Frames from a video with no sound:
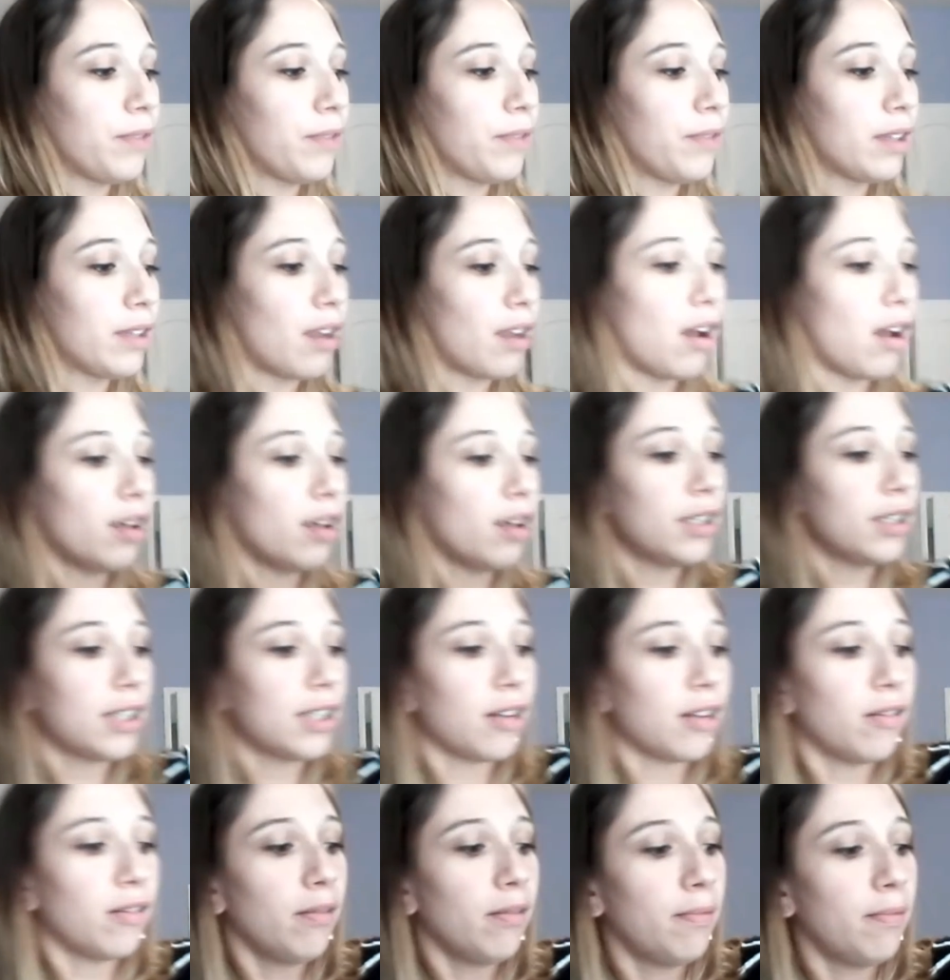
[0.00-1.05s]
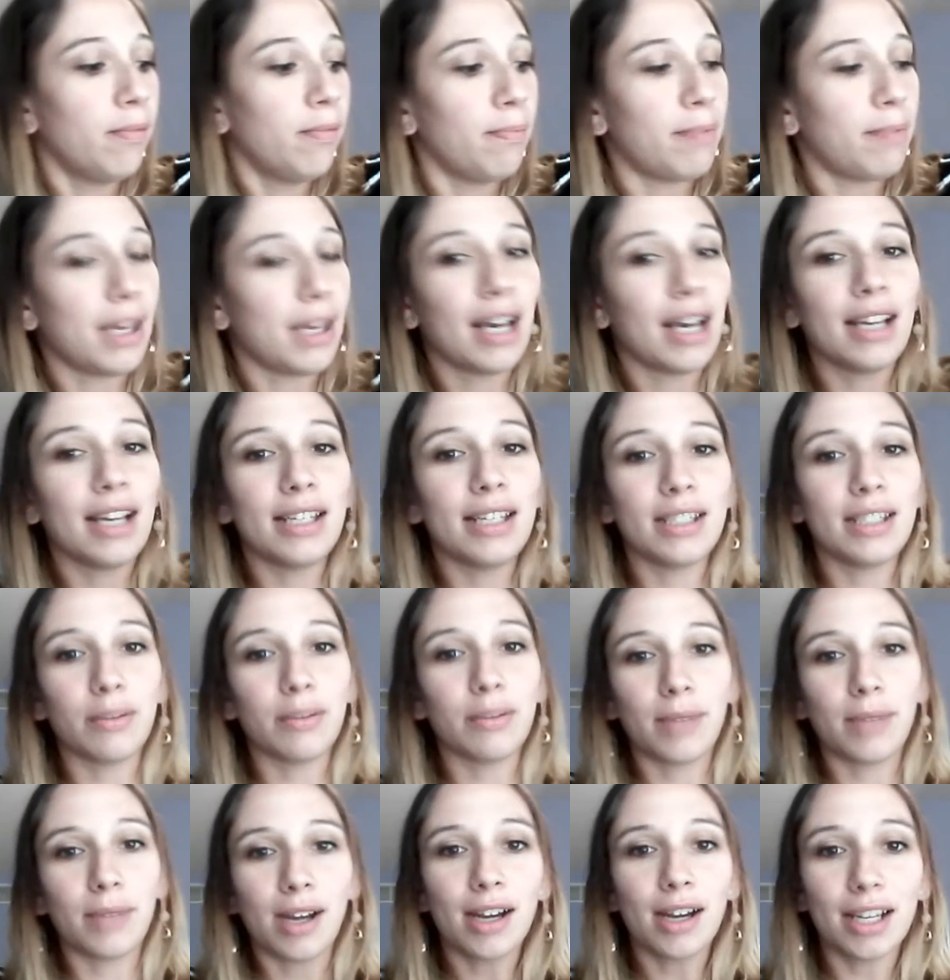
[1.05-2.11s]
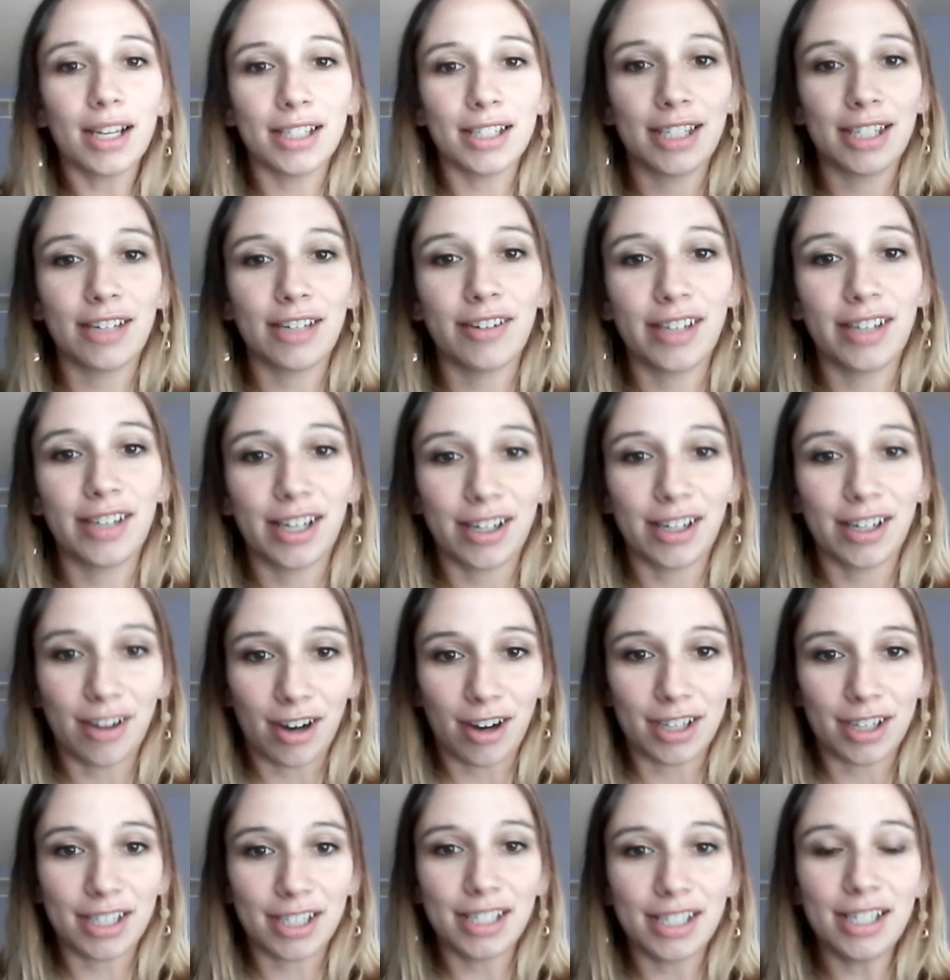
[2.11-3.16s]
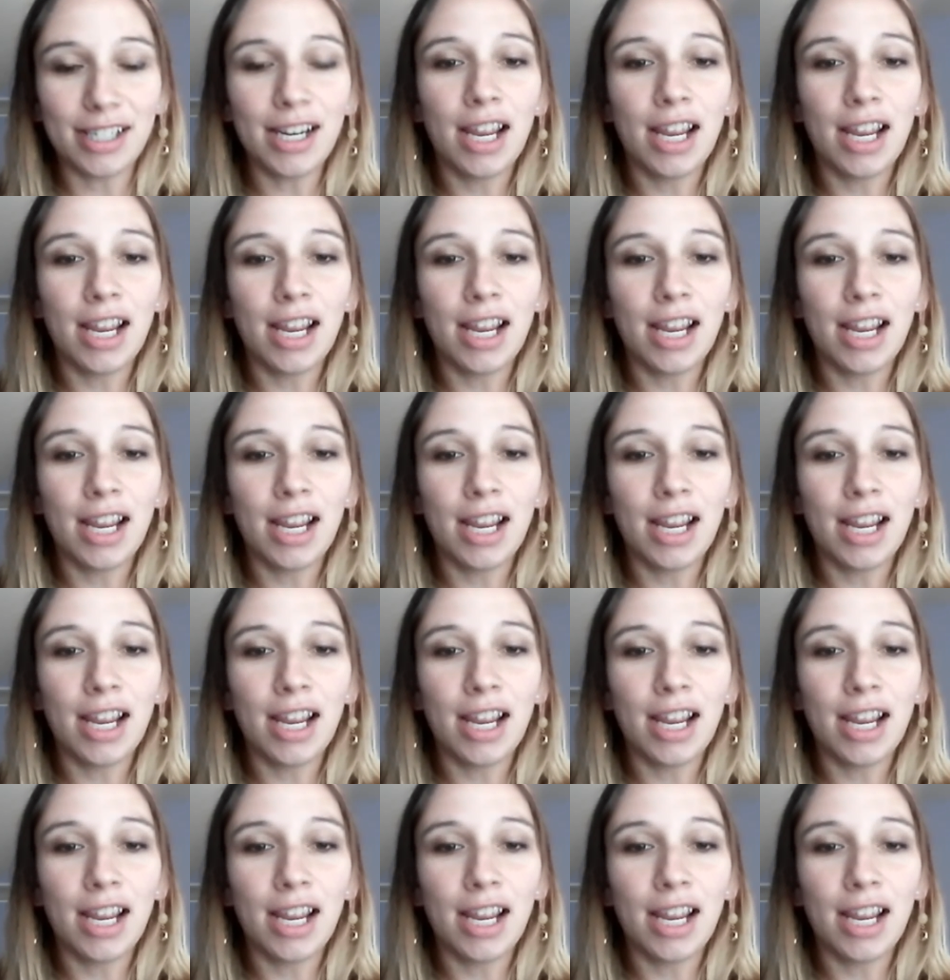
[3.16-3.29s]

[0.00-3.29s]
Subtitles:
also, because we are considering it a garden,